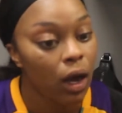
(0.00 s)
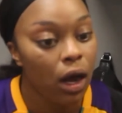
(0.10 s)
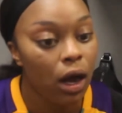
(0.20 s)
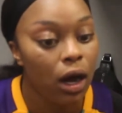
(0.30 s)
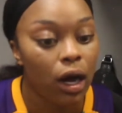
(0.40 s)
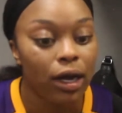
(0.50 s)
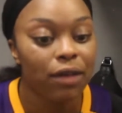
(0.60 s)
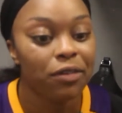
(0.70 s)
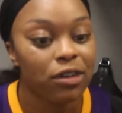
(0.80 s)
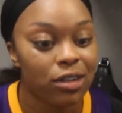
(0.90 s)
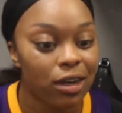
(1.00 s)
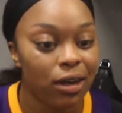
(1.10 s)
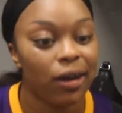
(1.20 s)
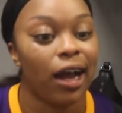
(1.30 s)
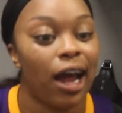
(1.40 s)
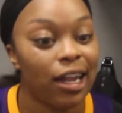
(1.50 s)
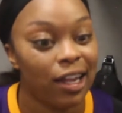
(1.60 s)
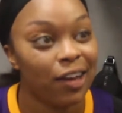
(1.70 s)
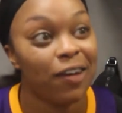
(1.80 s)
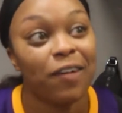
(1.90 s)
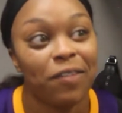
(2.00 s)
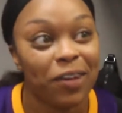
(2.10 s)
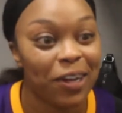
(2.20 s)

Oh, it feels good. I love